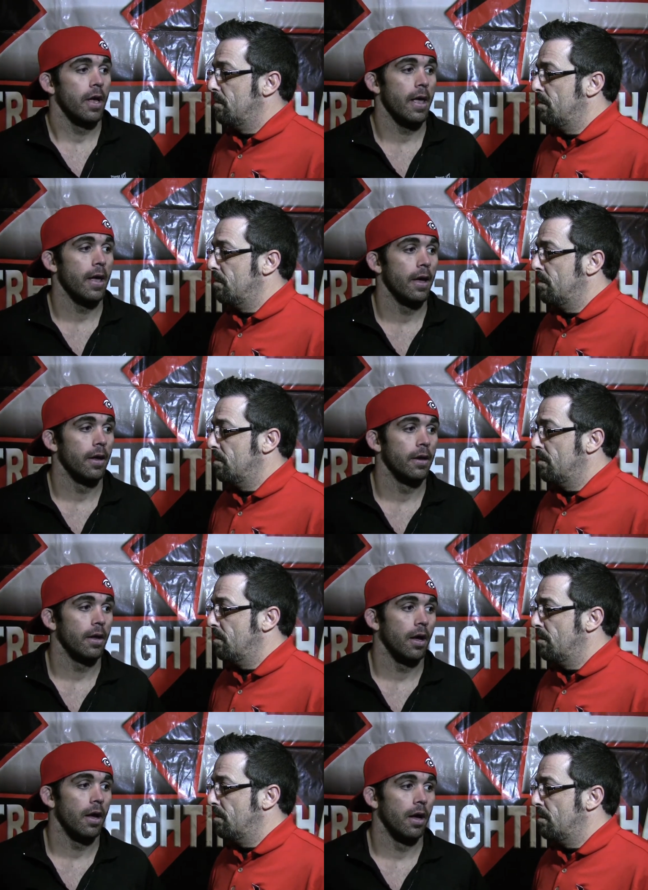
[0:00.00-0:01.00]
Speaker 1: and
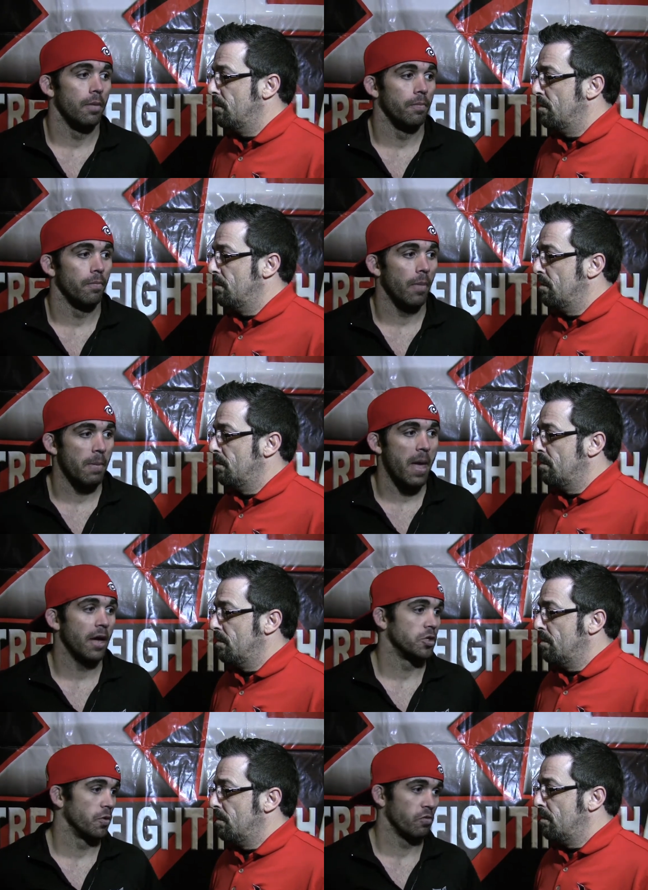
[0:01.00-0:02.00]
um, my
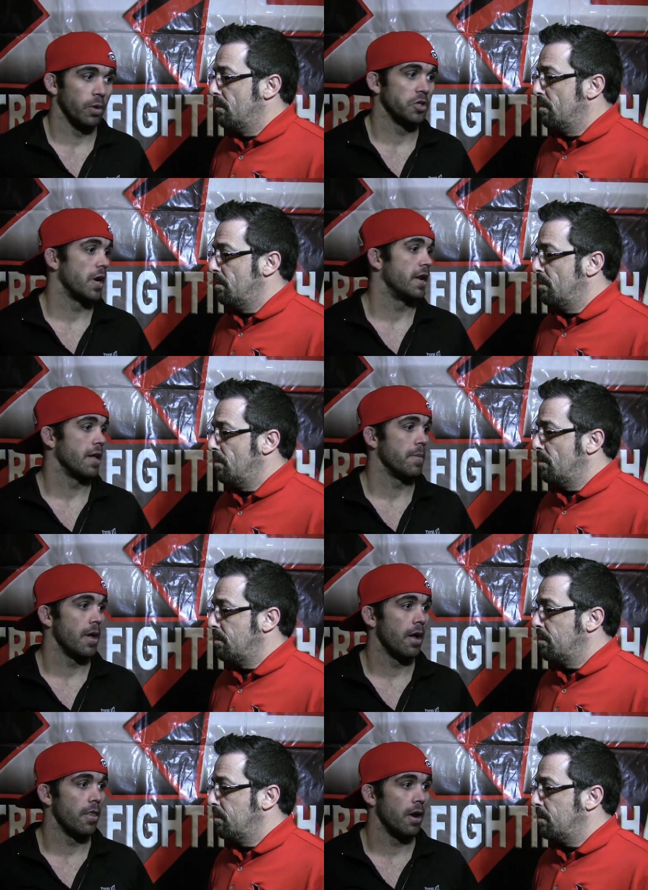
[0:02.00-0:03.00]
manager was really trying to get me
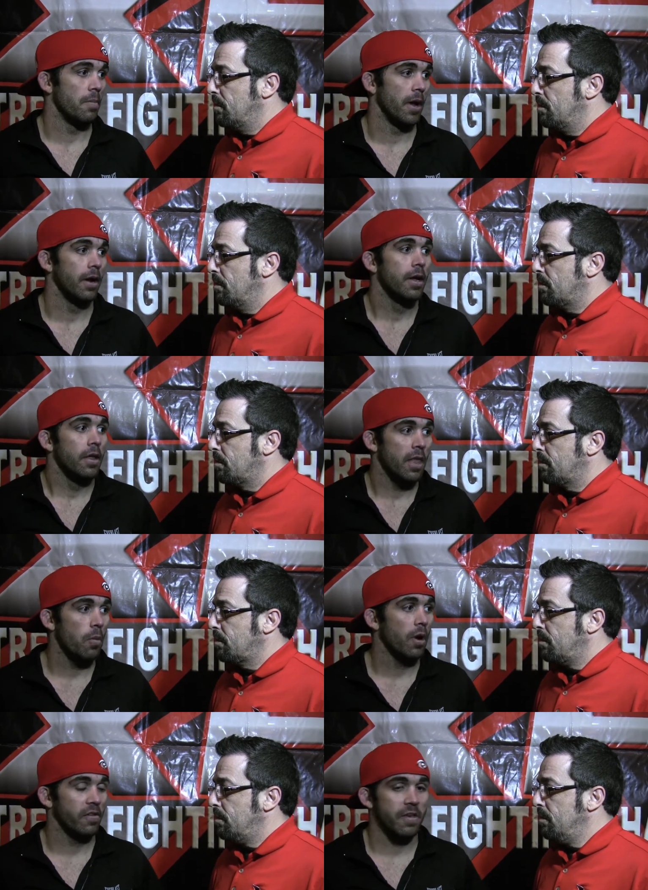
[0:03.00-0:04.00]
on there, but they
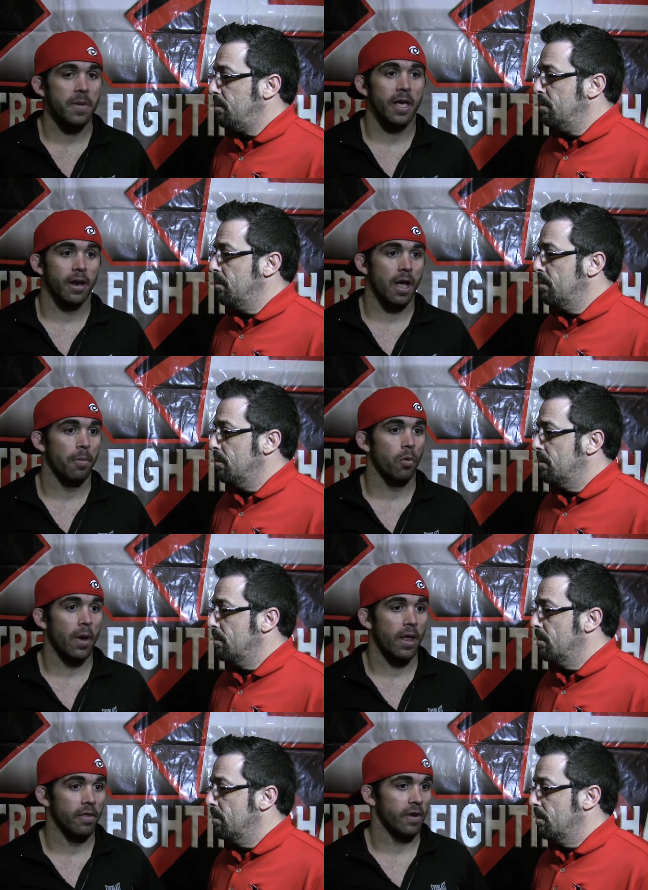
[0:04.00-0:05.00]
want to see me get a couple
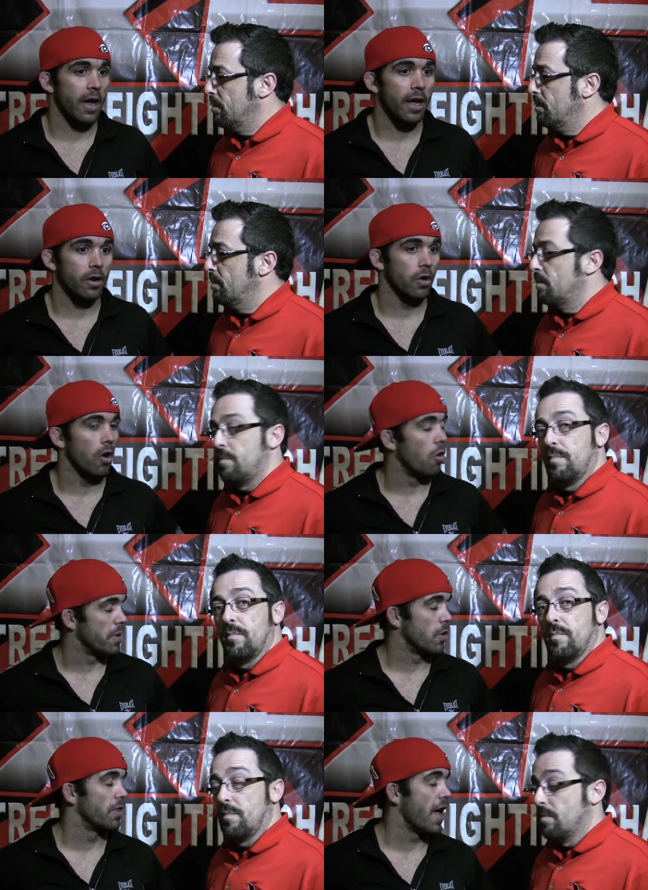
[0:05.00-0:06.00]
wins, and I got a good home
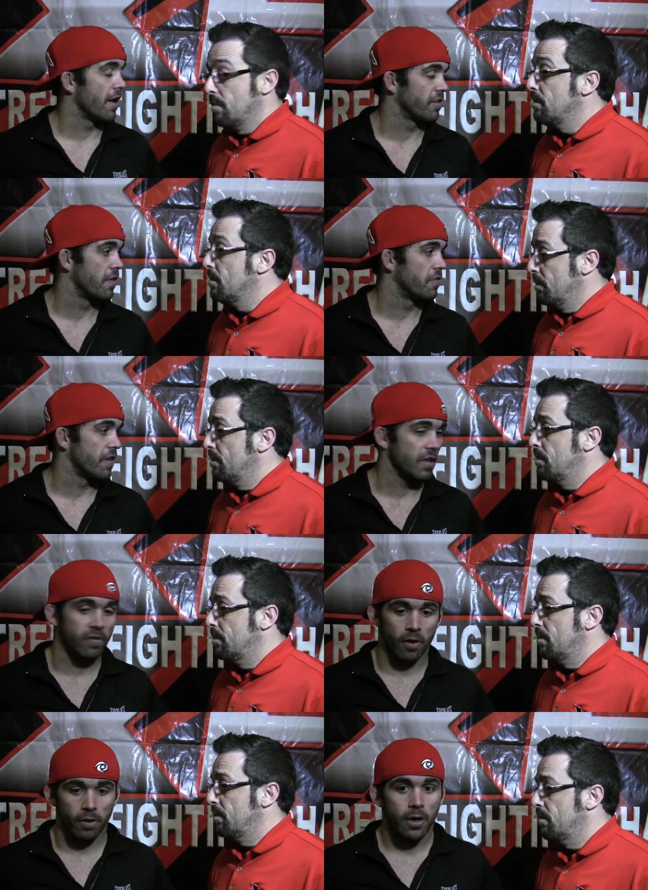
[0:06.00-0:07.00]
here with the XFC.
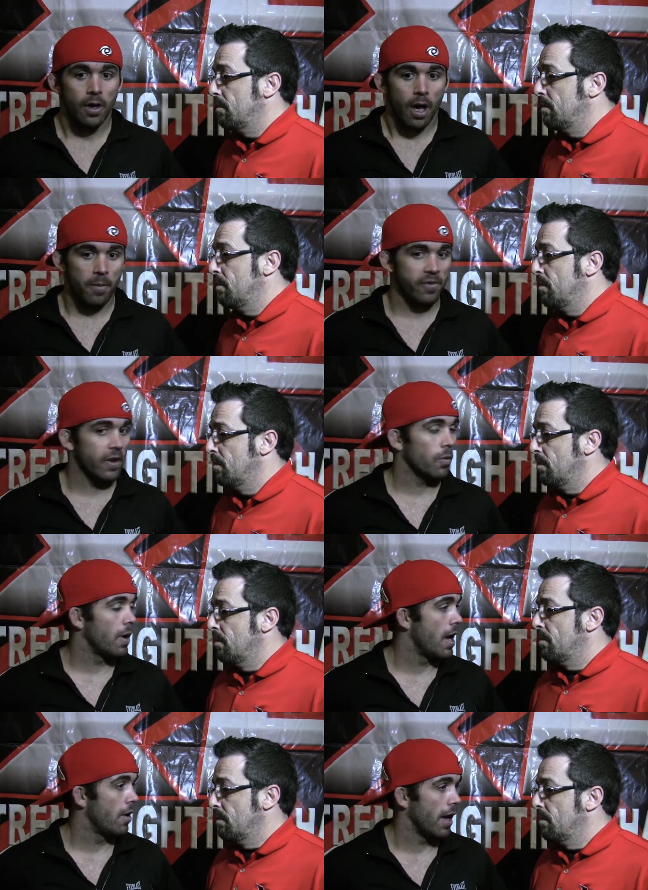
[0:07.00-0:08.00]
So I'm gonna stick
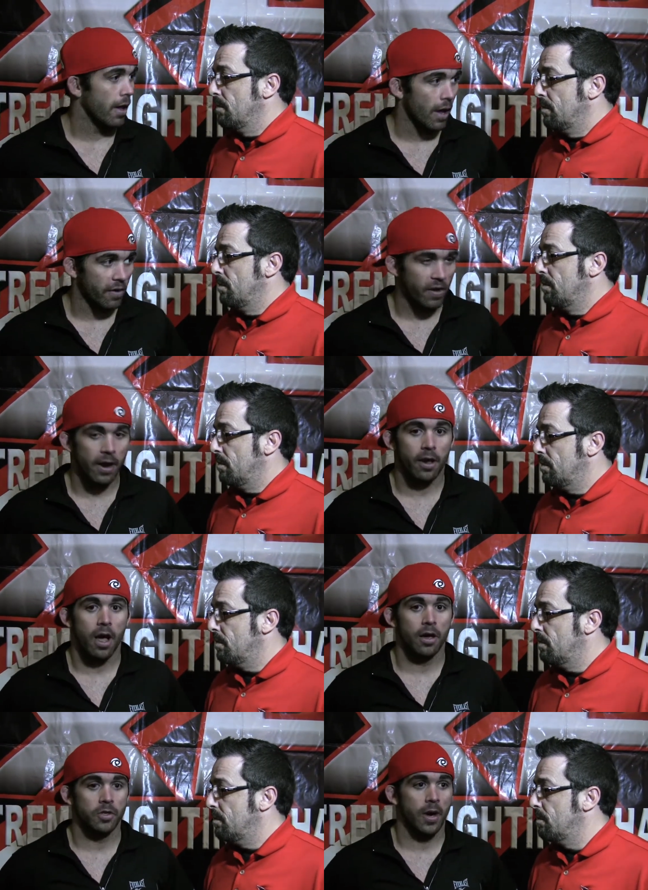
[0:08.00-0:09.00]
around. I, I signed a
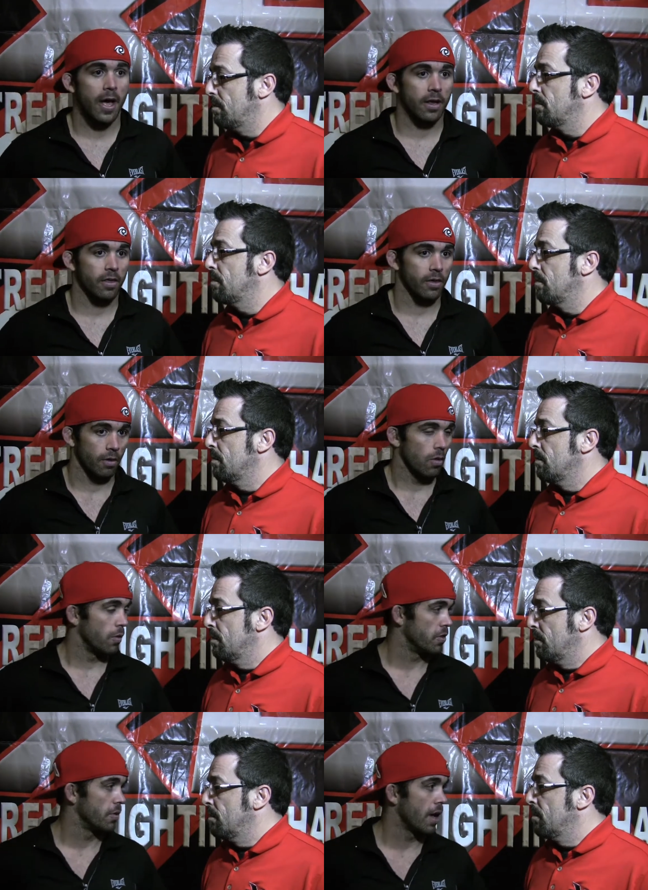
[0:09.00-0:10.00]
contract
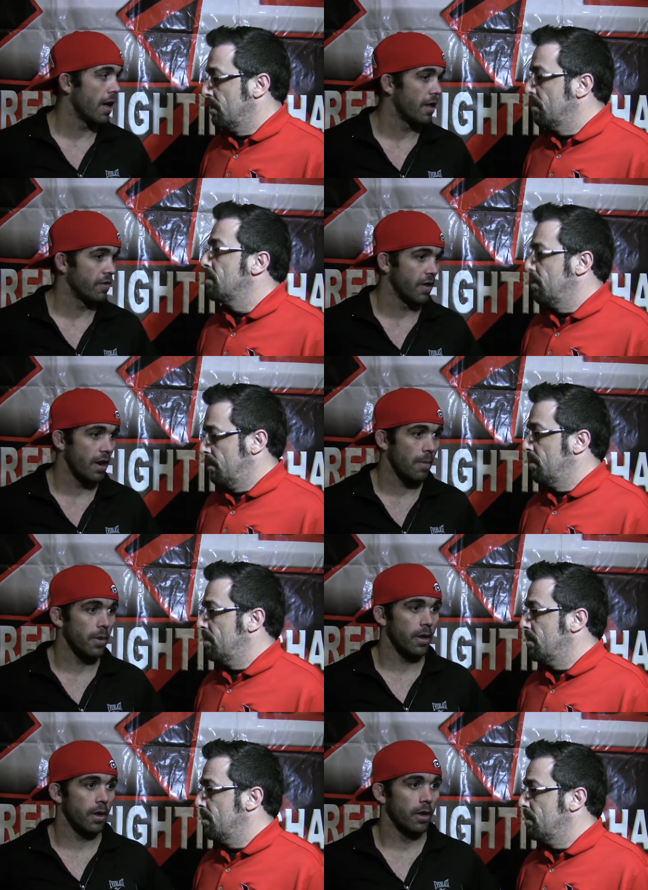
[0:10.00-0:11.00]
with you guys, and I'm
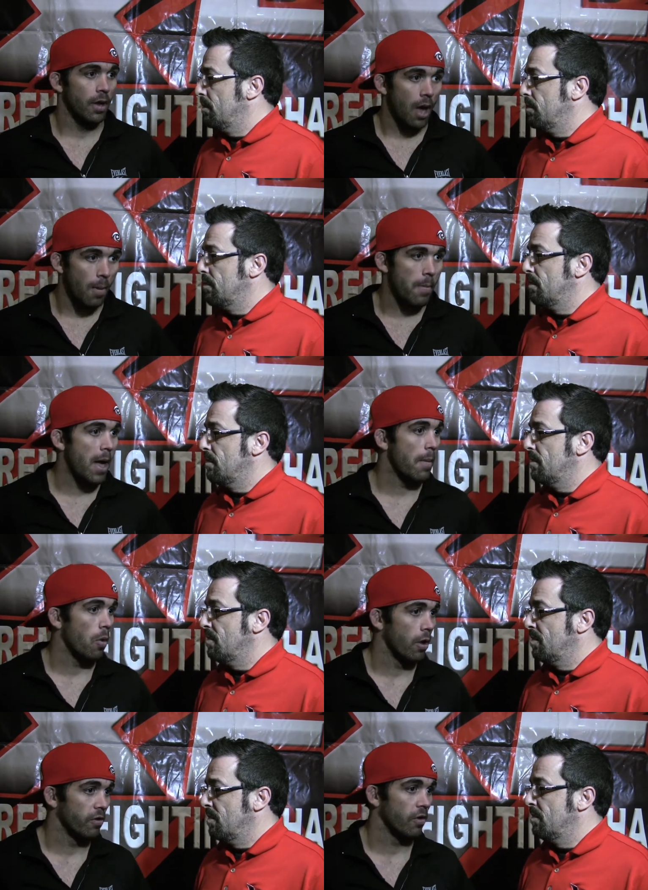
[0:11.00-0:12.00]
gonna I'm a man of my
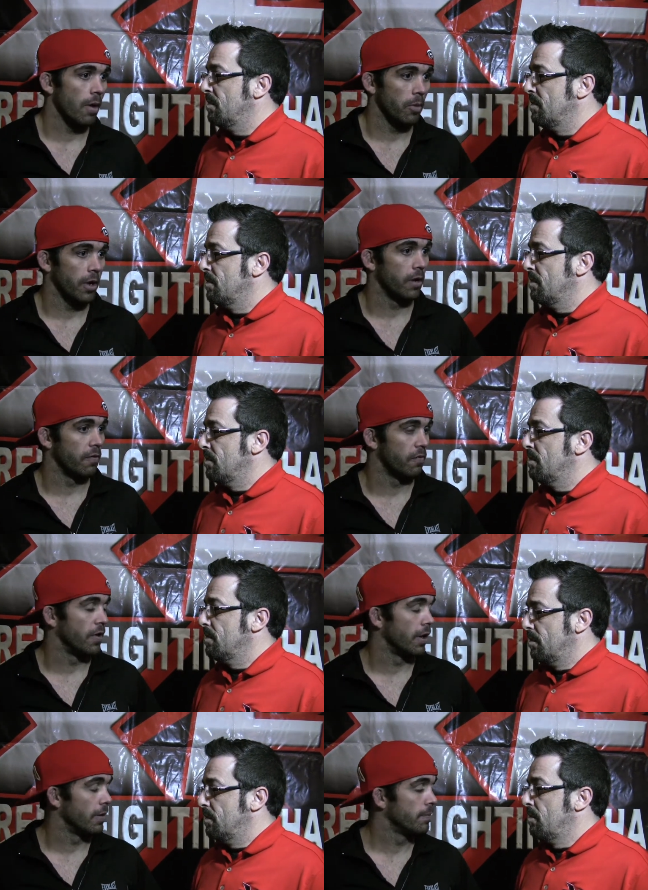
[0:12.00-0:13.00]
word, so I'm looking to
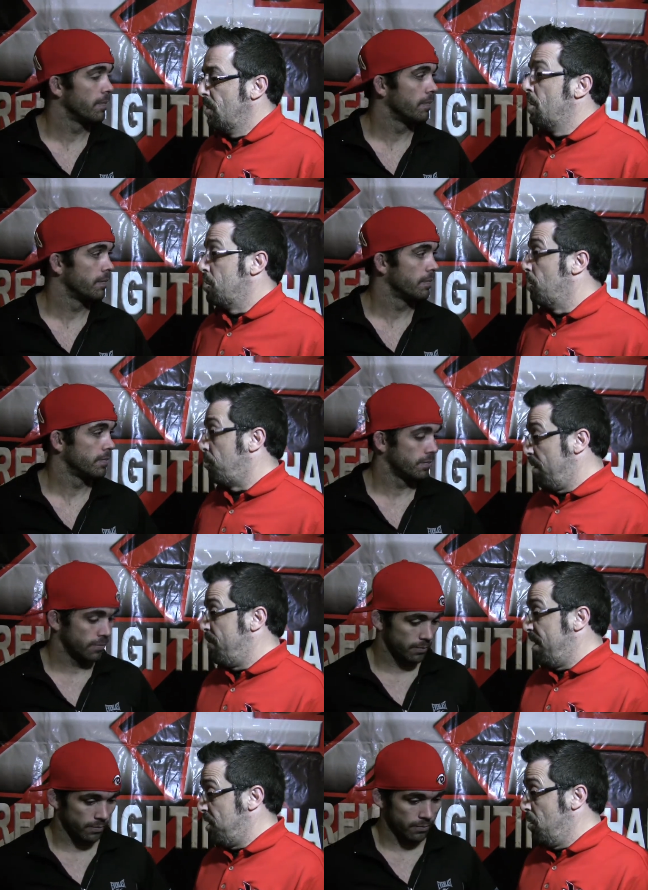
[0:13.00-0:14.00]
fulfill it.
Speaker 2: So three
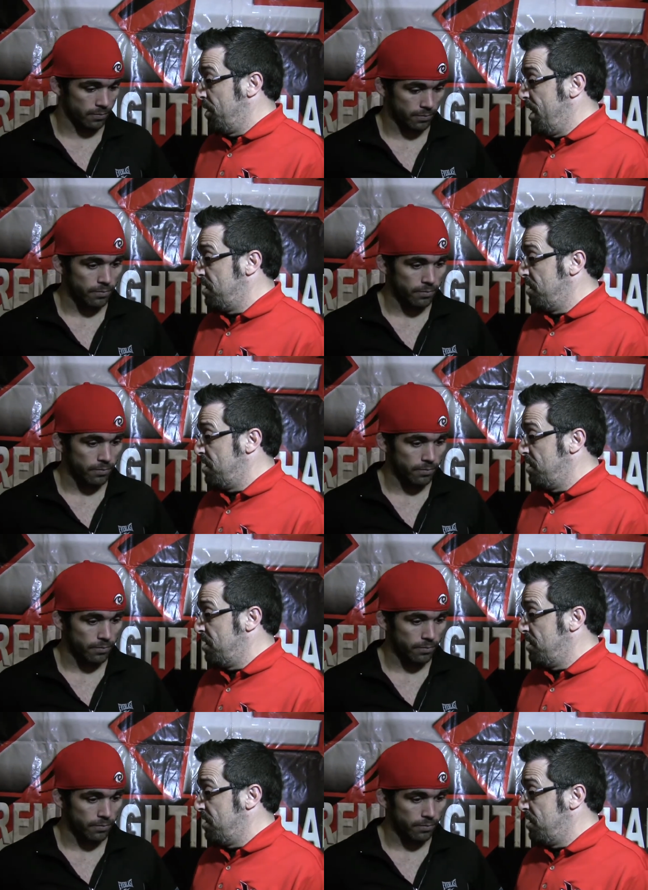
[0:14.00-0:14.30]
fight deal with the